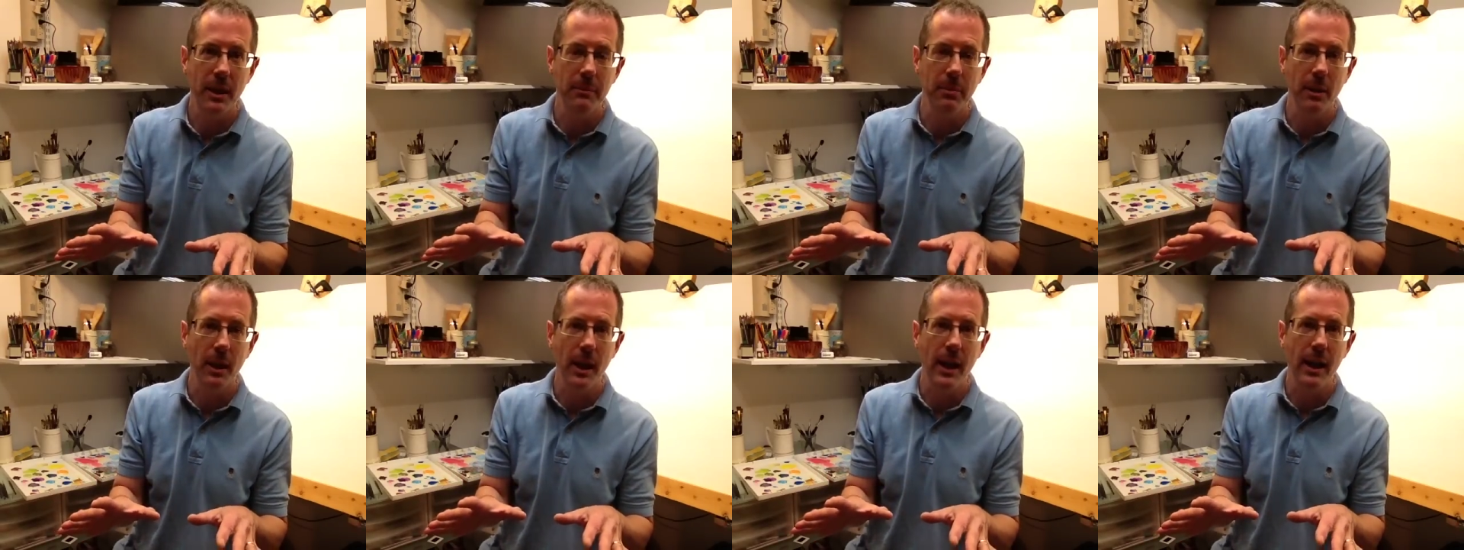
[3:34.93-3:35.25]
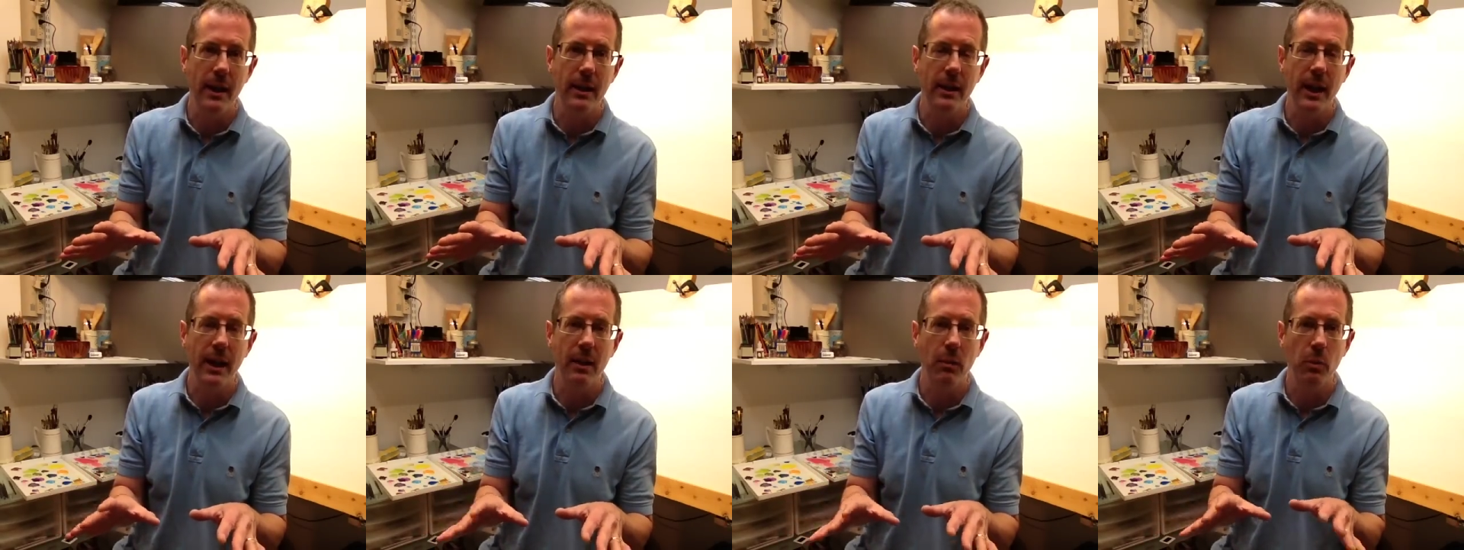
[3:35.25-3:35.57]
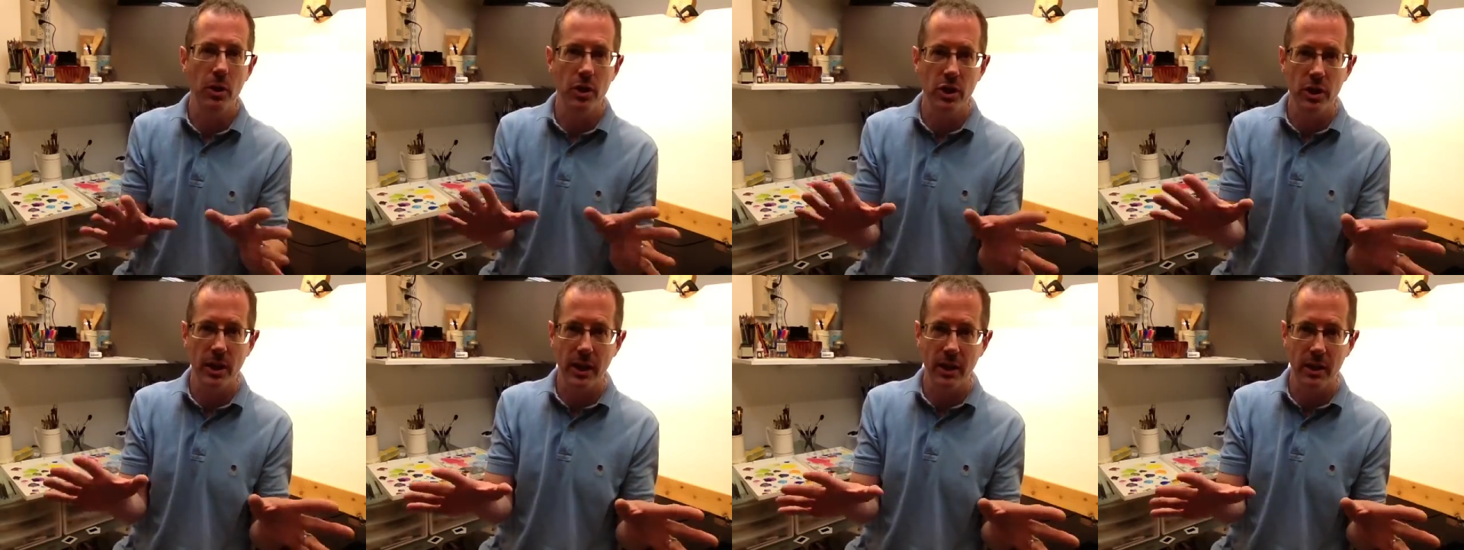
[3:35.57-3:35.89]
blog. I
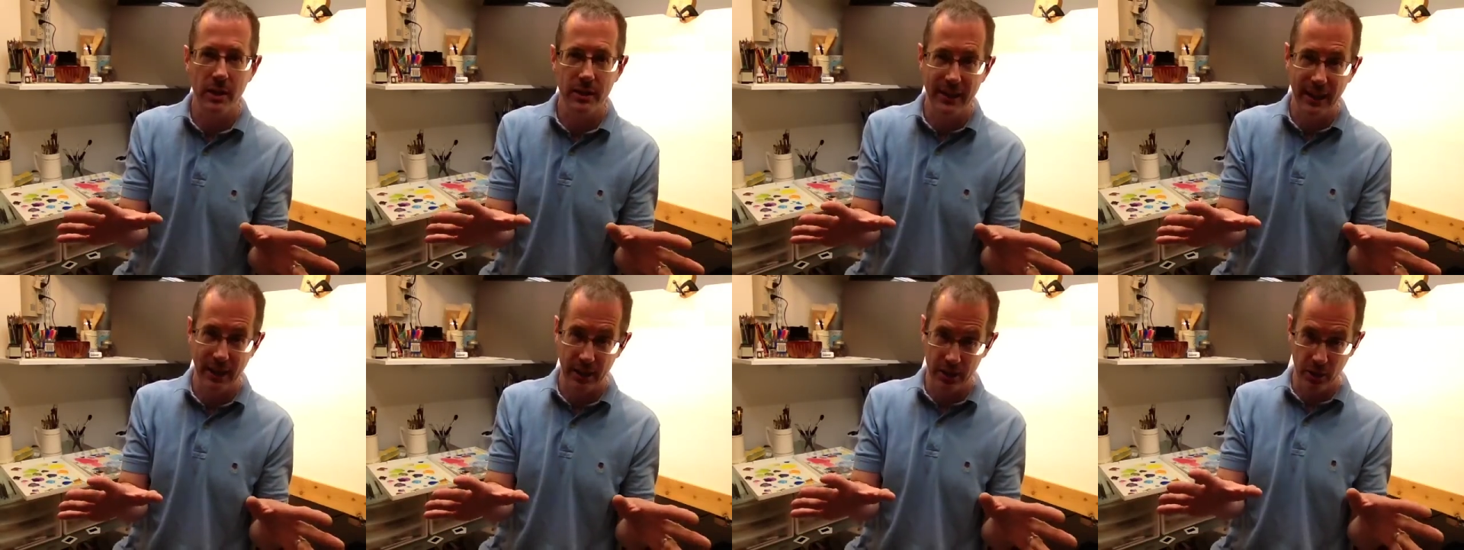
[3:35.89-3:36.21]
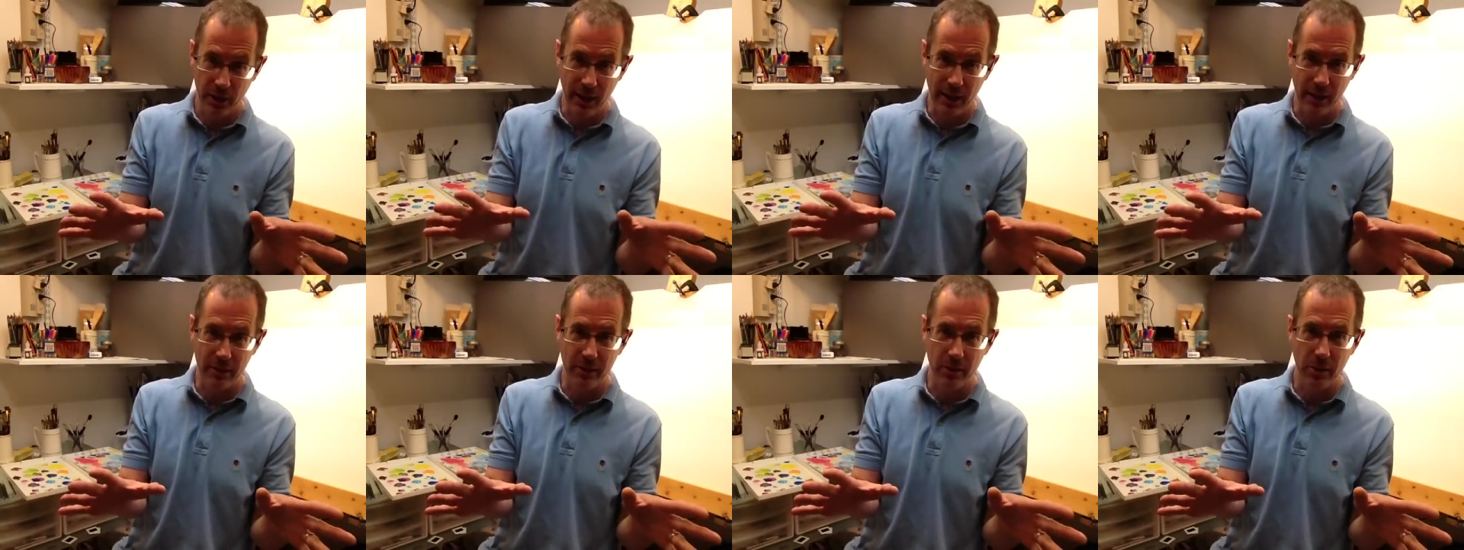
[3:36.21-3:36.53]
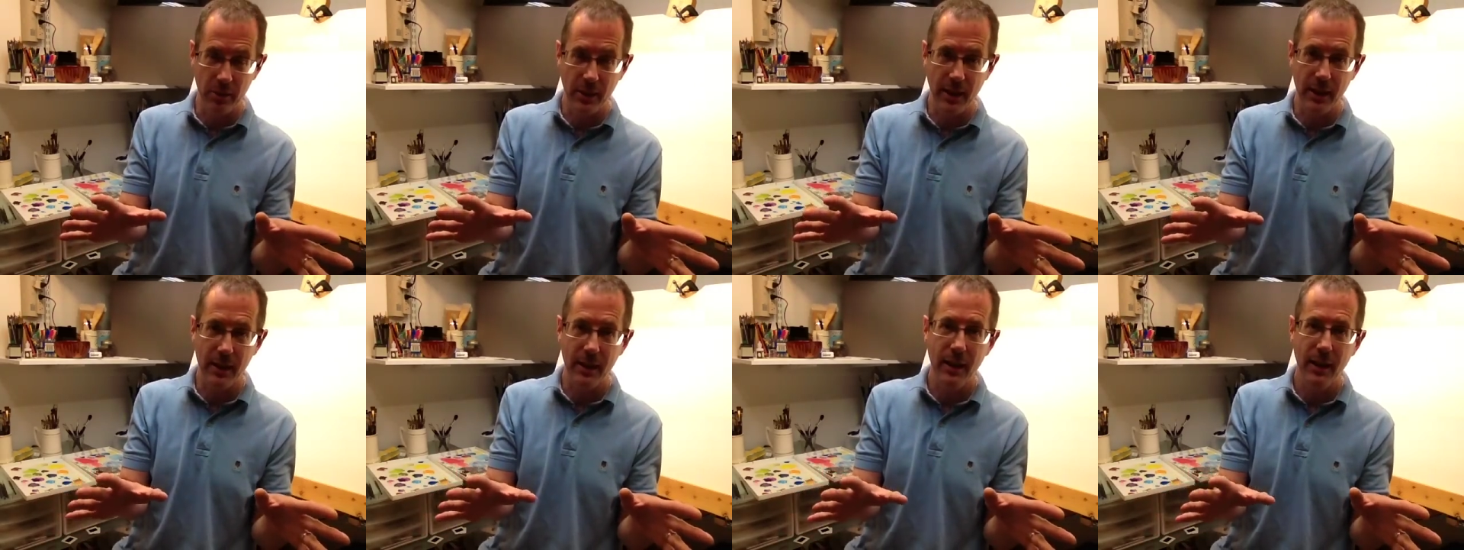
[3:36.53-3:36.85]
wish I could tell you how to do
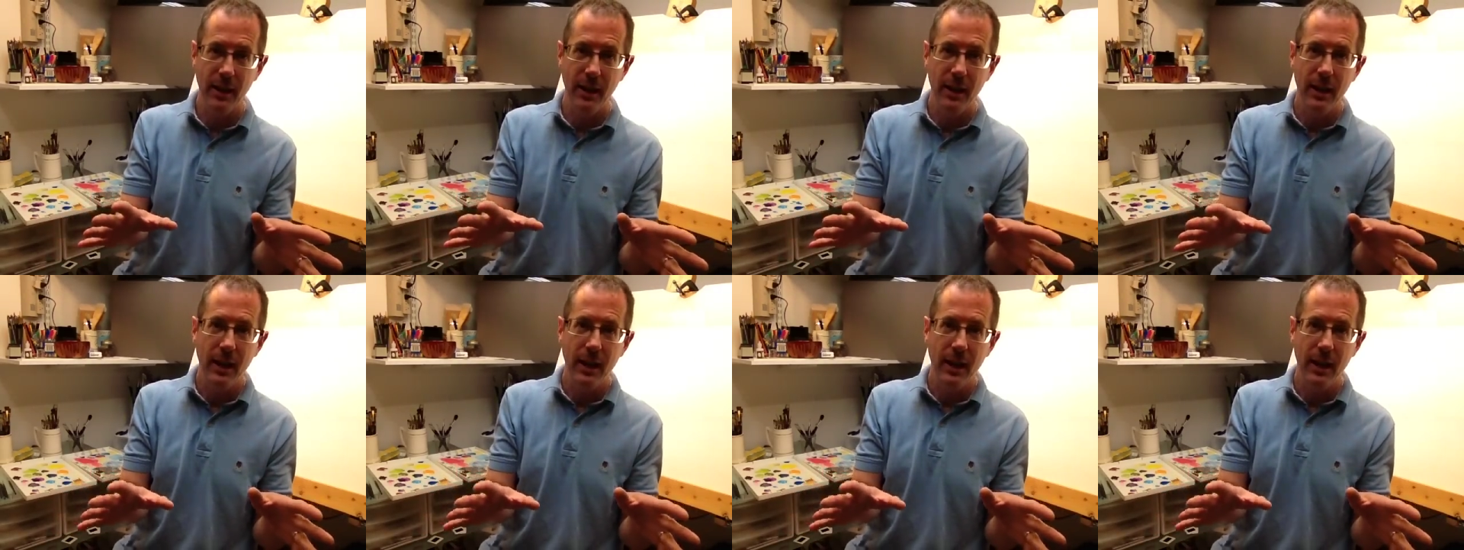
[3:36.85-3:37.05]
that.